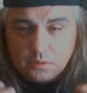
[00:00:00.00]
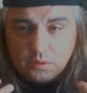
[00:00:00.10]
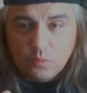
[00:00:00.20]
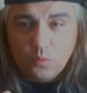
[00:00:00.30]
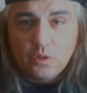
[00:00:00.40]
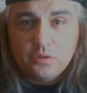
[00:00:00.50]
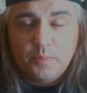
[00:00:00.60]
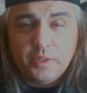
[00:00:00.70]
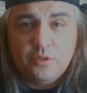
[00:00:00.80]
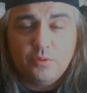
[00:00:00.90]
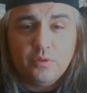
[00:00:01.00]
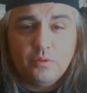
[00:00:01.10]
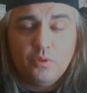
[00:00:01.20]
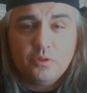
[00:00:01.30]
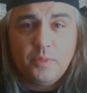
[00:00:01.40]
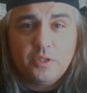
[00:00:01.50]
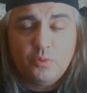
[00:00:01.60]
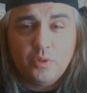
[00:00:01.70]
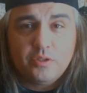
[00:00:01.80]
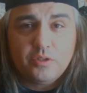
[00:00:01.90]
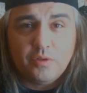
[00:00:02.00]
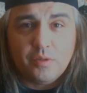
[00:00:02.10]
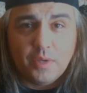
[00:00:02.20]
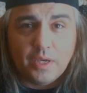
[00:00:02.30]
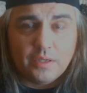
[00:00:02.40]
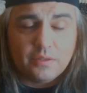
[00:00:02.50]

where's my Twitch stream at?